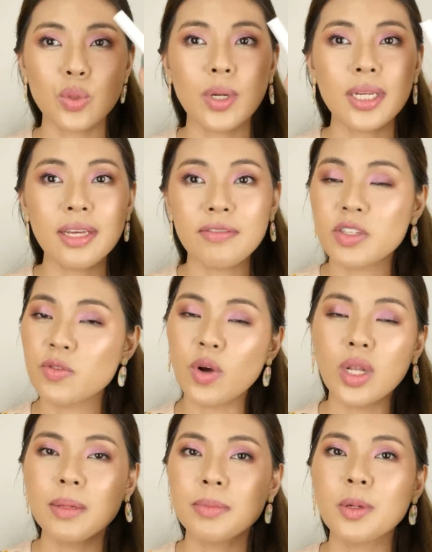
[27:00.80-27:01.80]
one gives
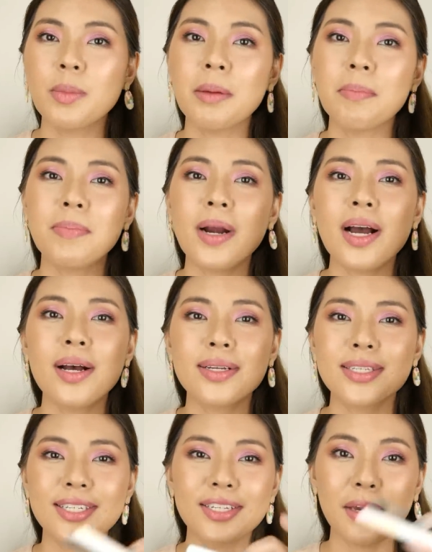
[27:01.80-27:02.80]
volume to my
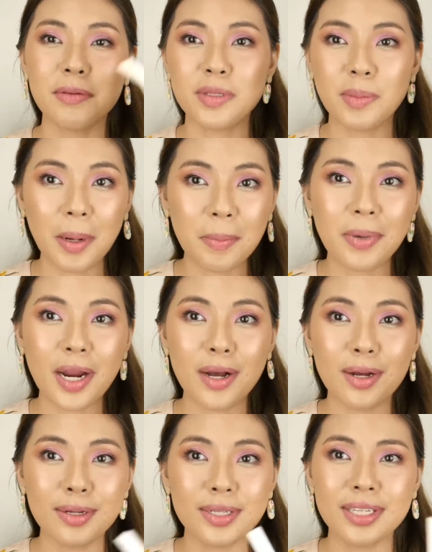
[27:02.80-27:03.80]
brows, shapes my
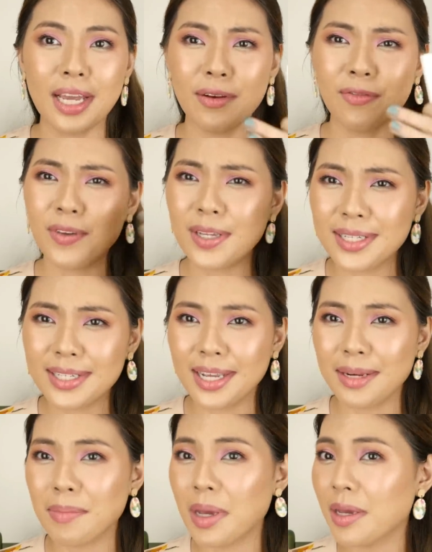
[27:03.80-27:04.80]
brows, and fills
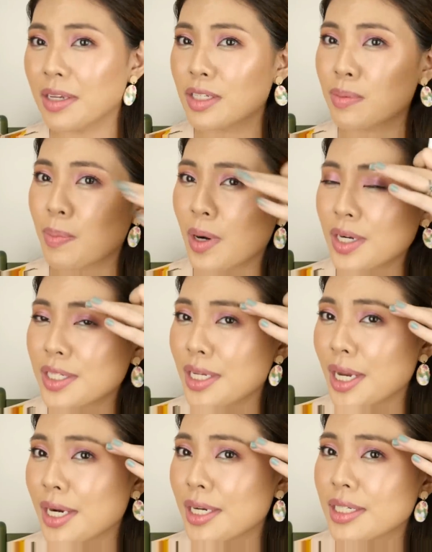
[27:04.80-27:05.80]
in my sparse
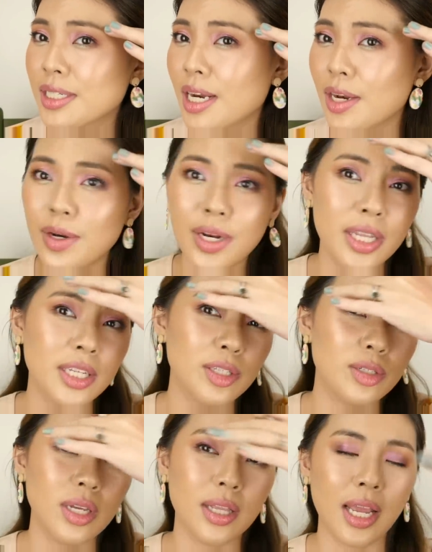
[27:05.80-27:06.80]
areas lalo na
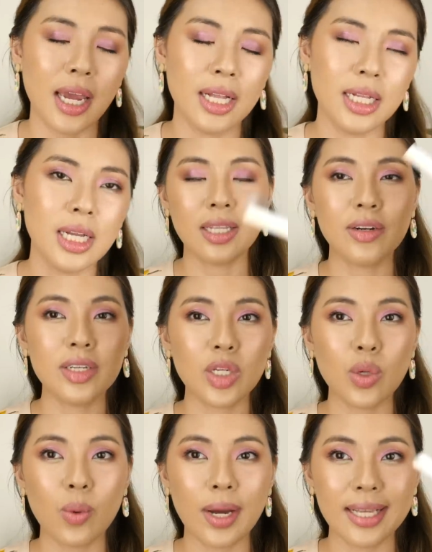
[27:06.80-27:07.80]
dito sa tail. The
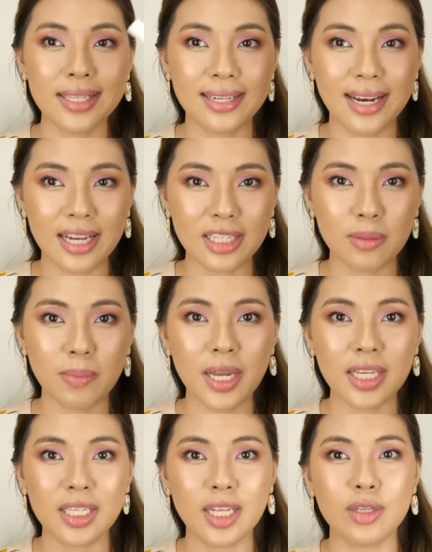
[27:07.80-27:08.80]
reason why it's last
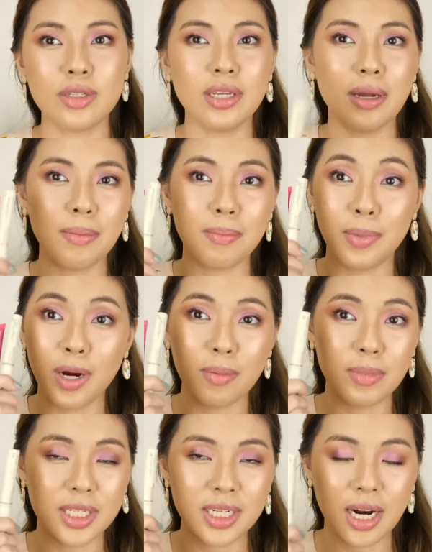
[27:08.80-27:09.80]
place dito sa
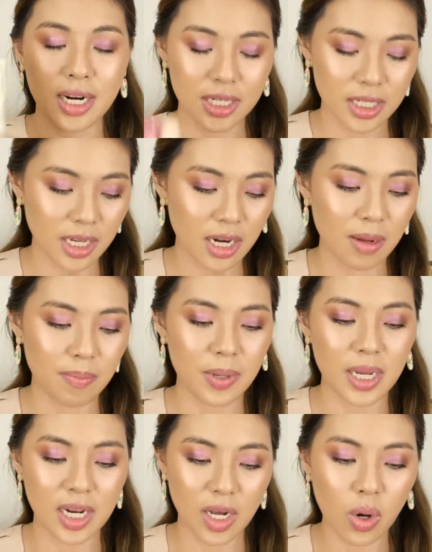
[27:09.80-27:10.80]
brow mascaras na
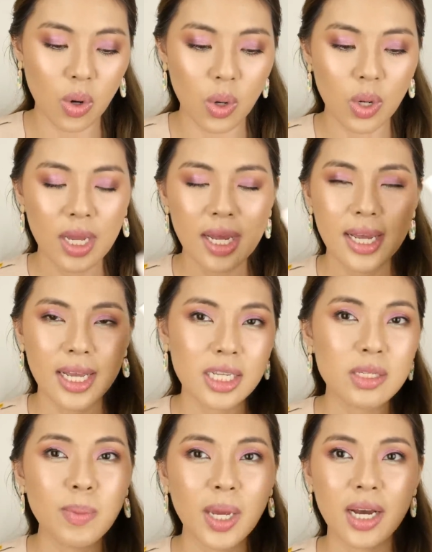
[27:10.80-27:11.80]
napili ko
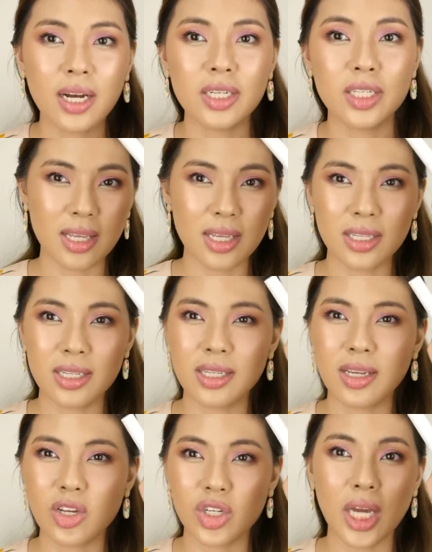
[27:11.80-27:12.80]
is because
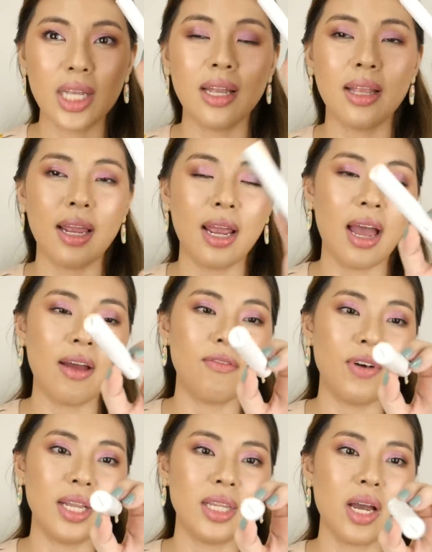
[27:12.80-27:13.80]
this shade that I
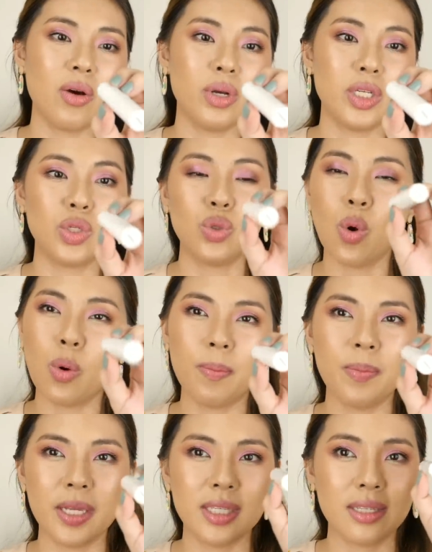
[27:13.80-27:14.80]
have right now is taupe.